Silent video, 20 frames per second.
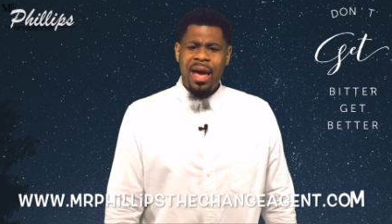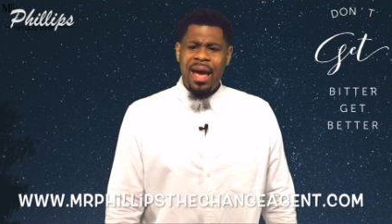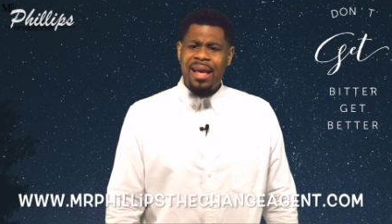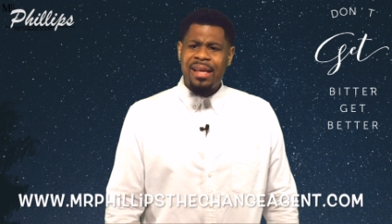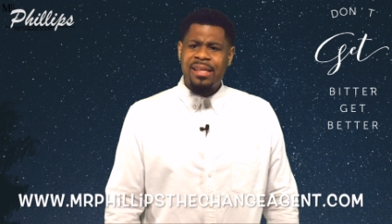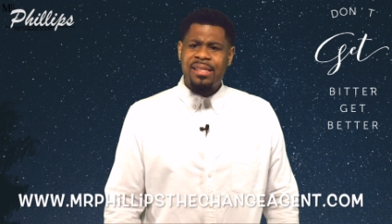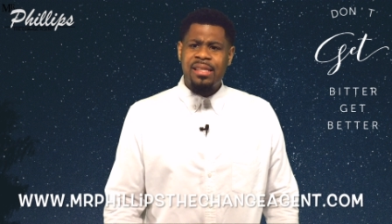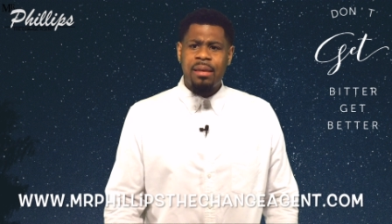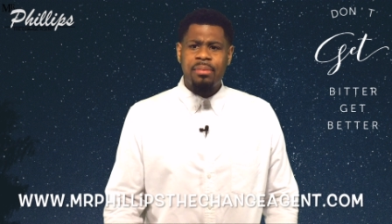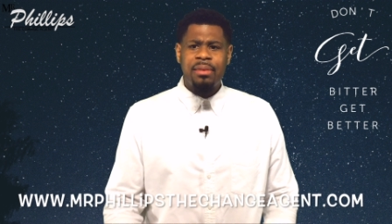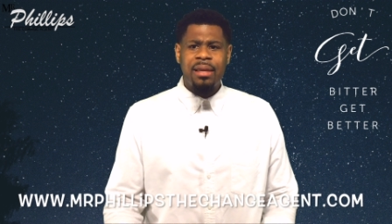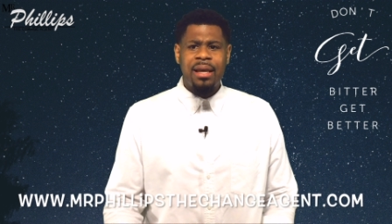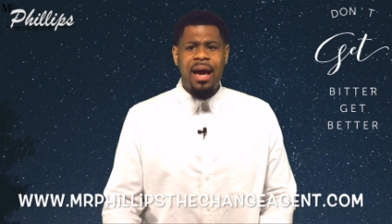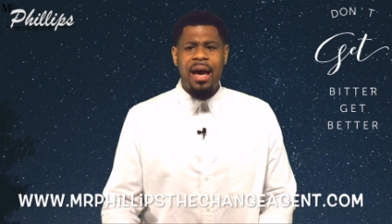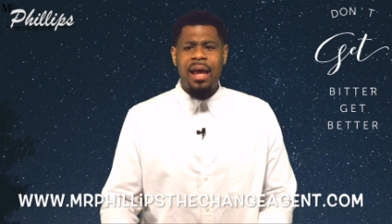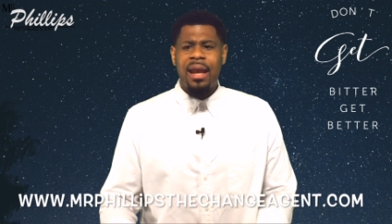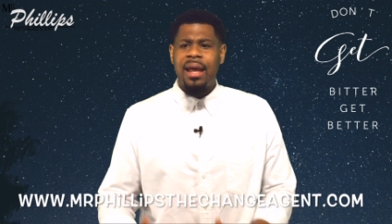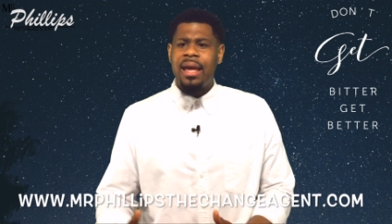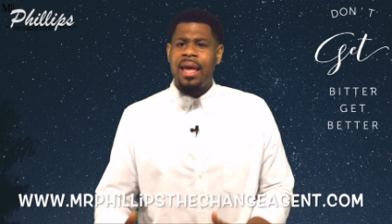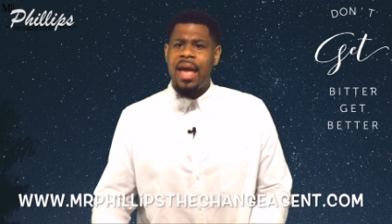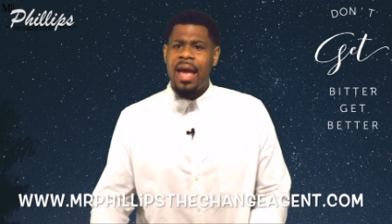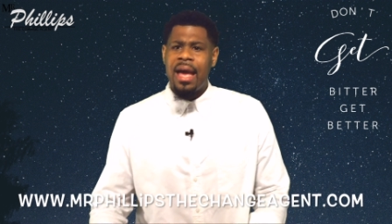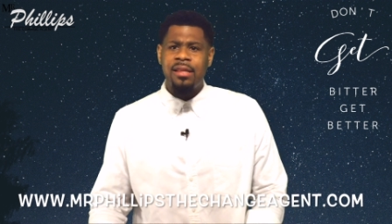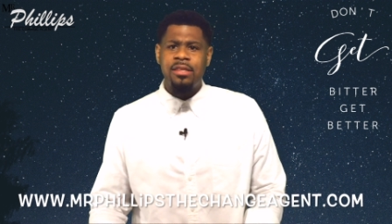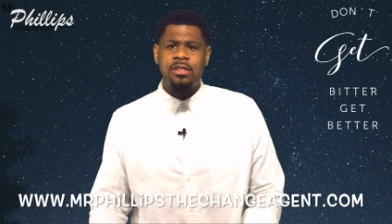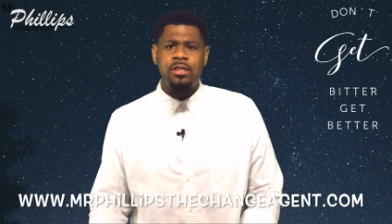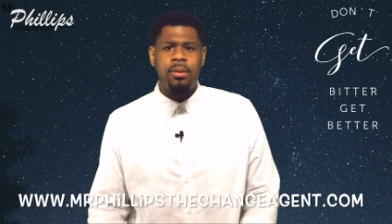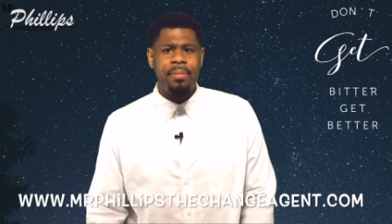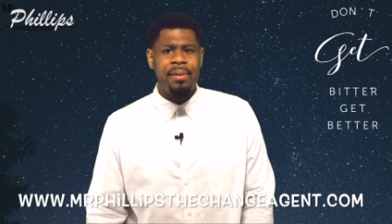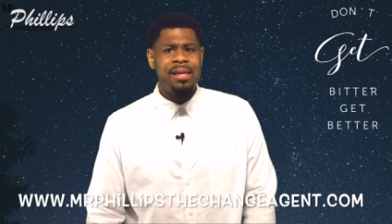and something kind of came
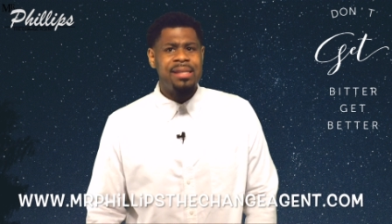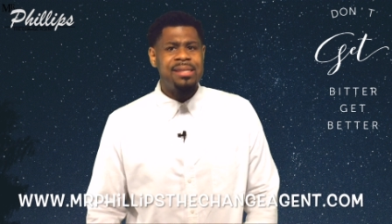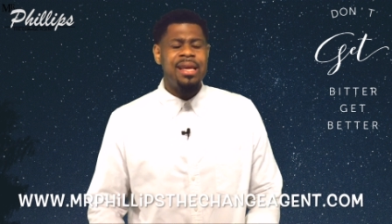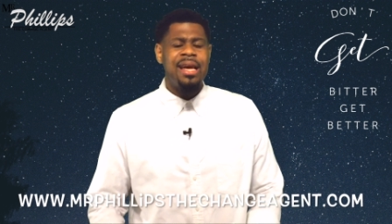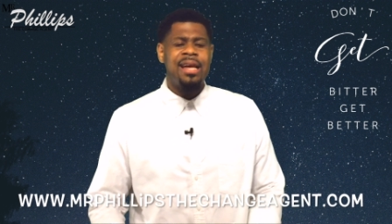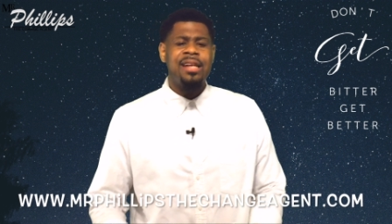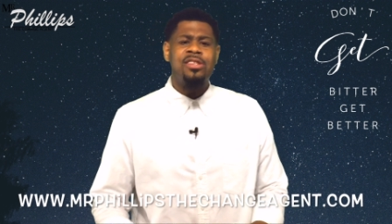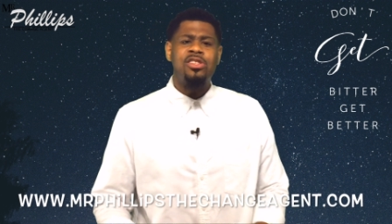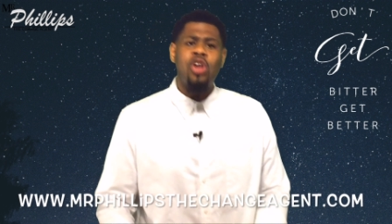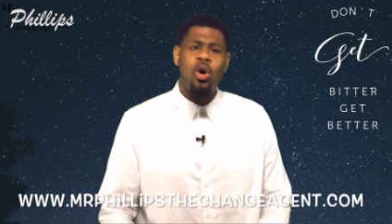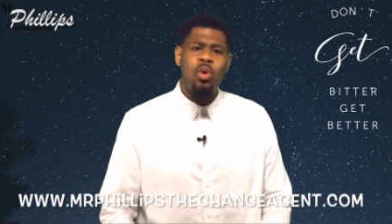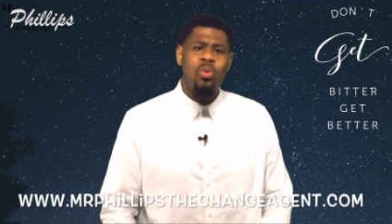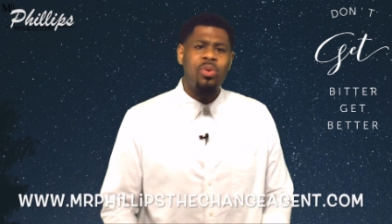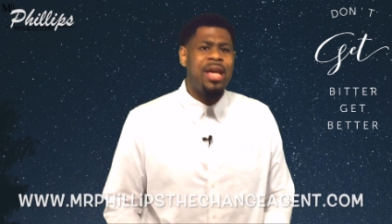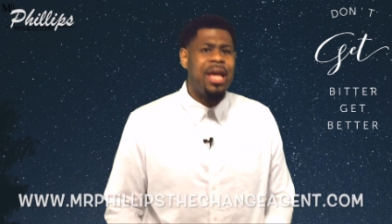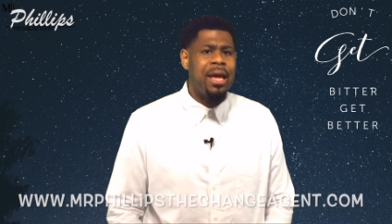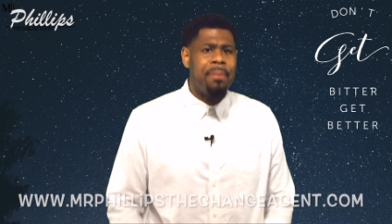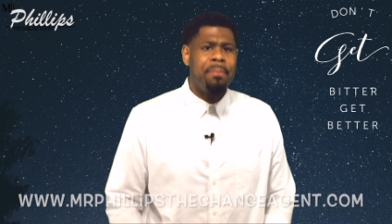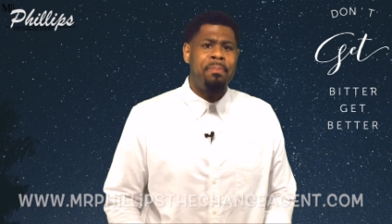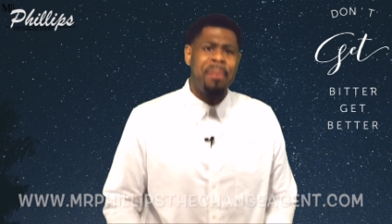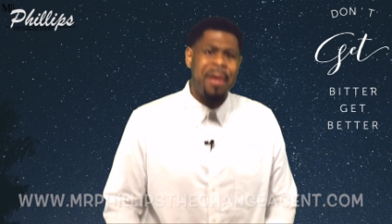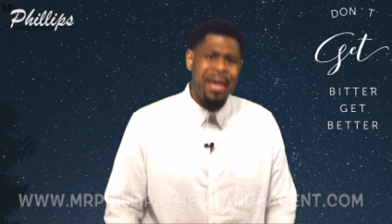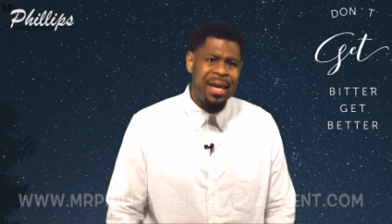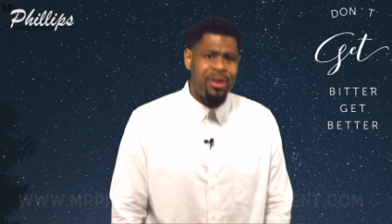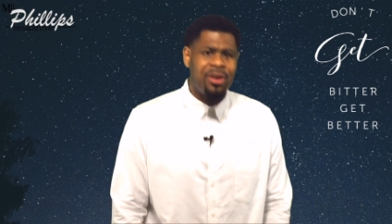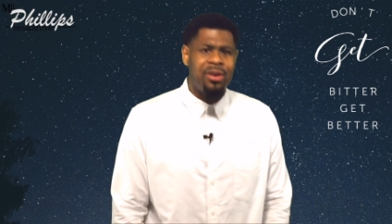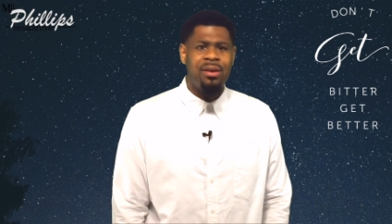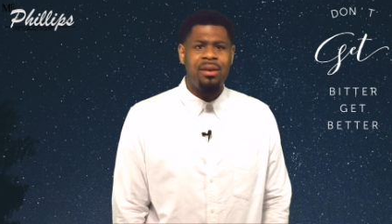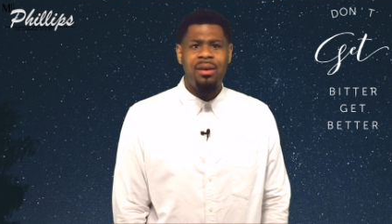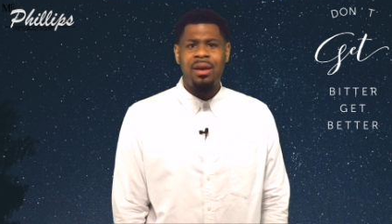to me and said, don't get
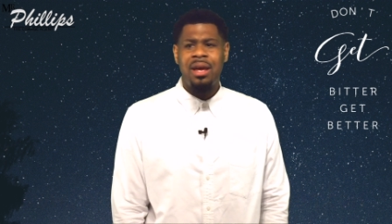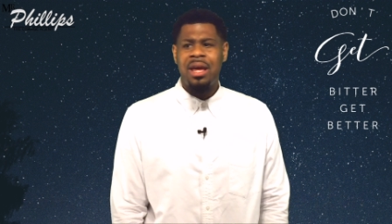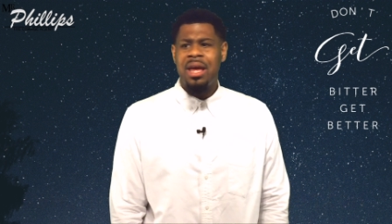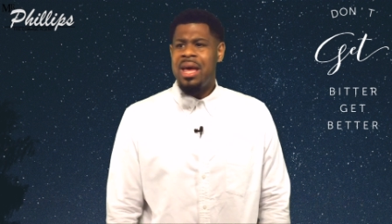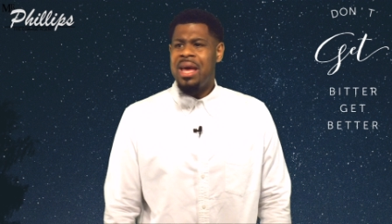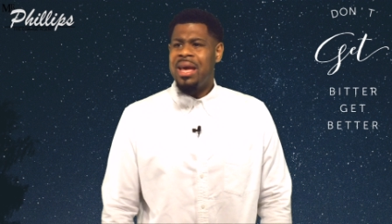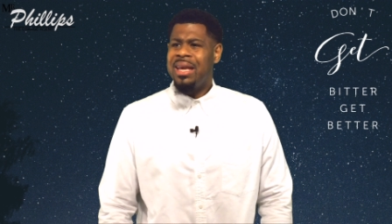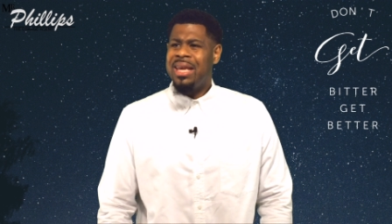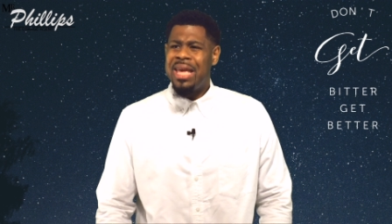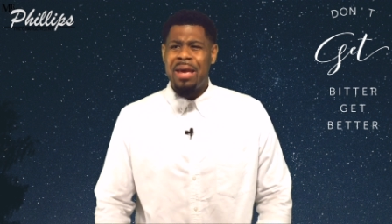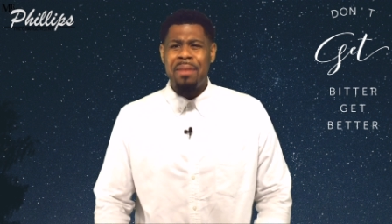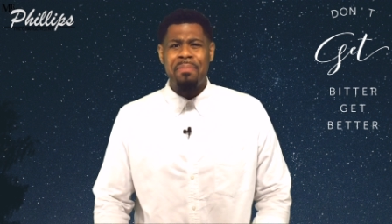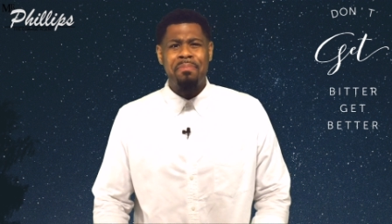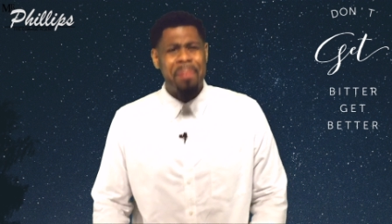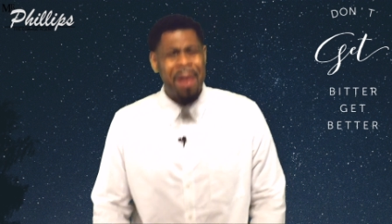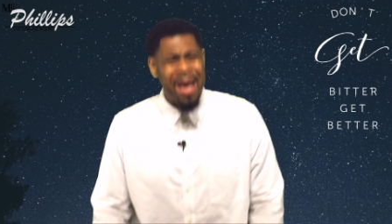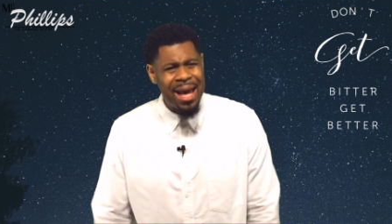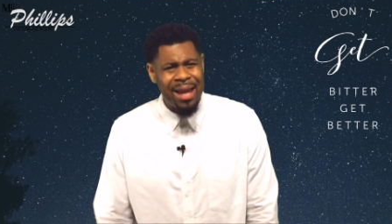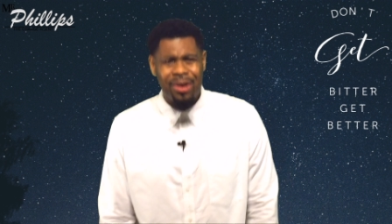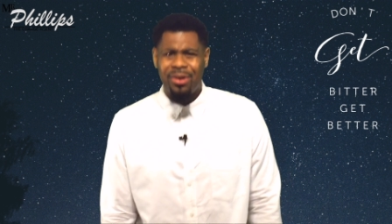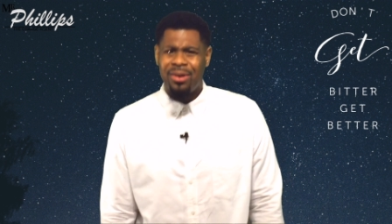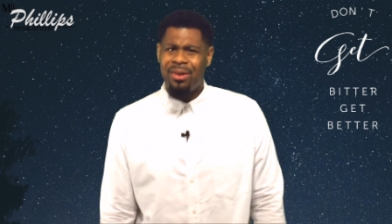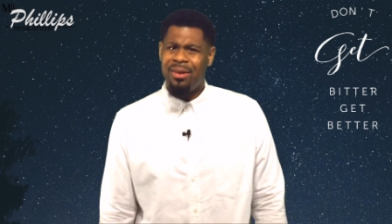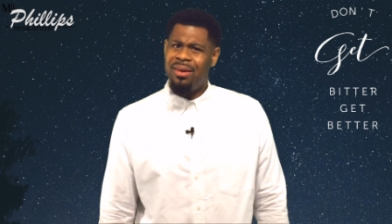bitter, get better.